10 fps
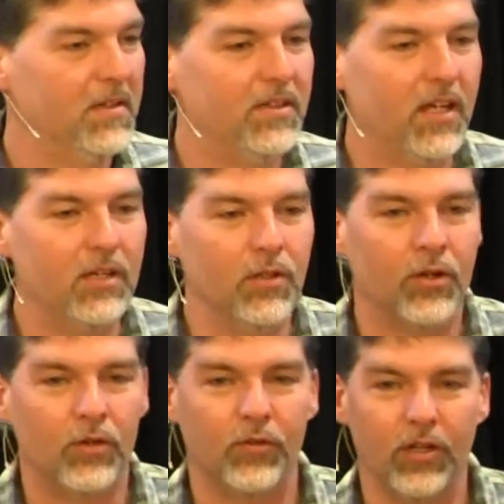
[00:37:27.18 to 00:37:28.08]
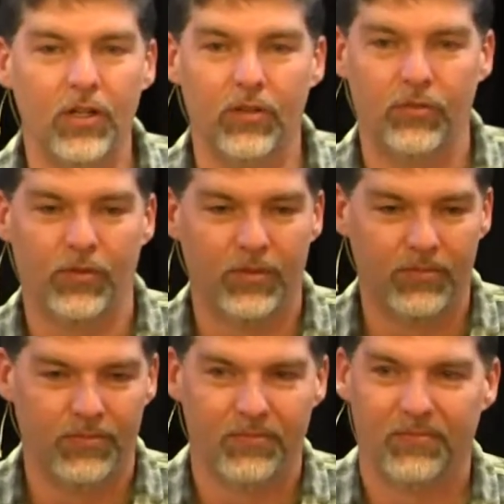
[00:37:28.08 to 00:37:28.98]
The day you learn to forgive.
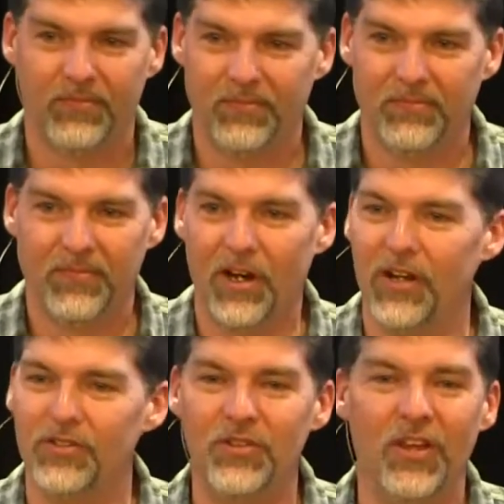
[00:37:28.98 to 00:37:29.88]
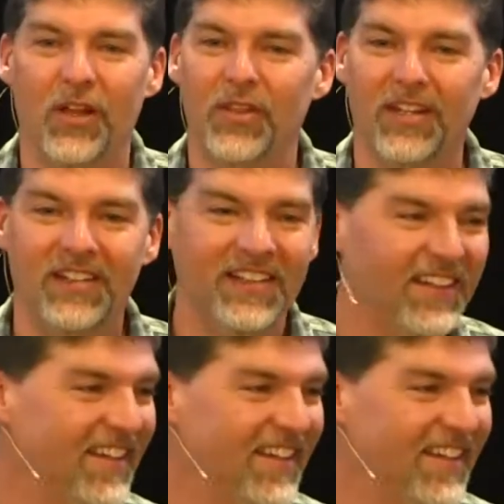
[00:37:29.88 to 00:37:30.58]
There is nothing.